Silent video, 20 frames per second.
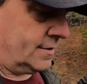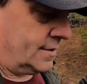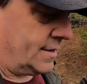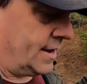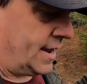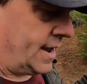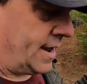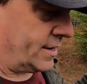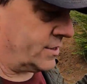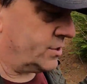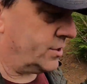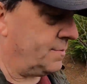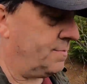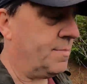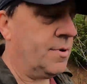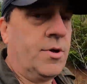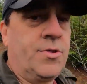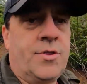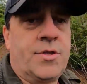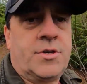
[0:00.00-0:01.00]
they actually
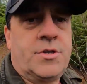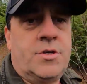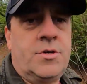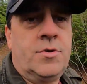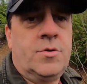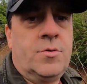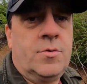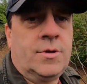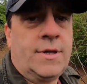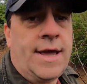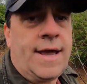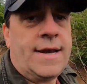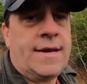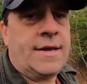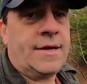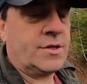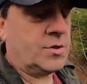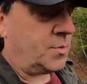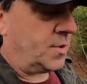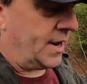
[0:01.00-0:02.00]
built the 2
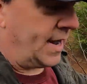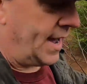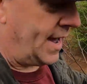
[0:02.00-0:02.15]
landings we